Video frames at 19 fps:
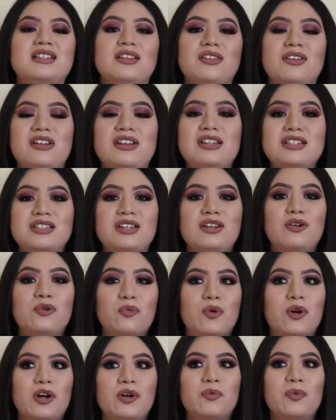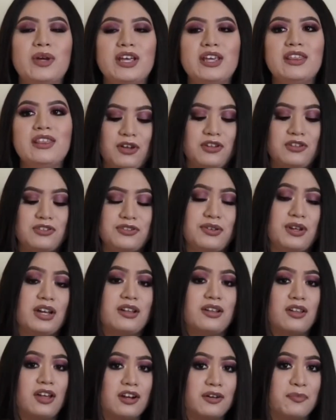They're easy to work with. You do
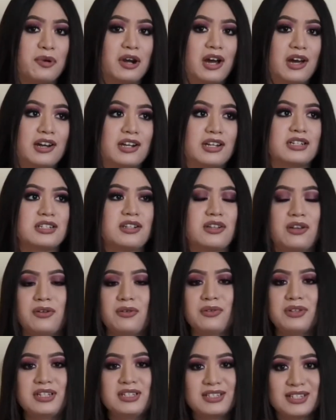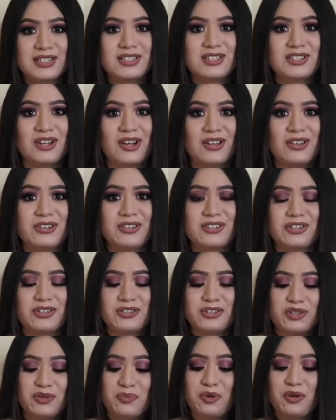get a lot of product. They're only $6. They're
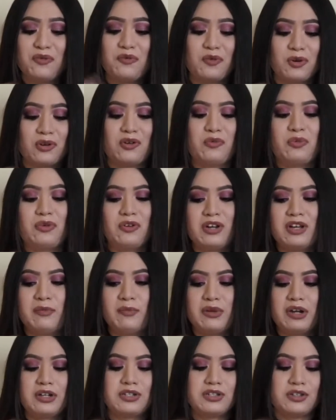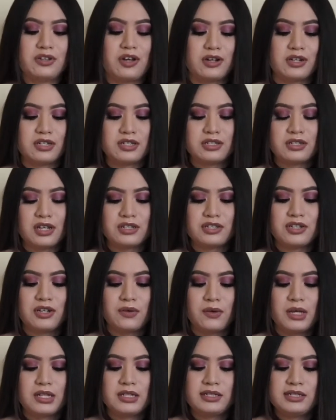super affordable compared to the Anastasia
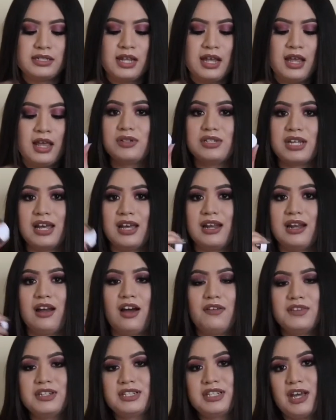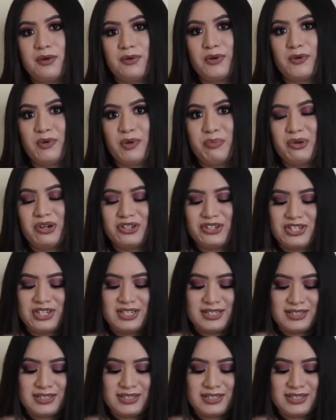ones, and obviously I would repurchase.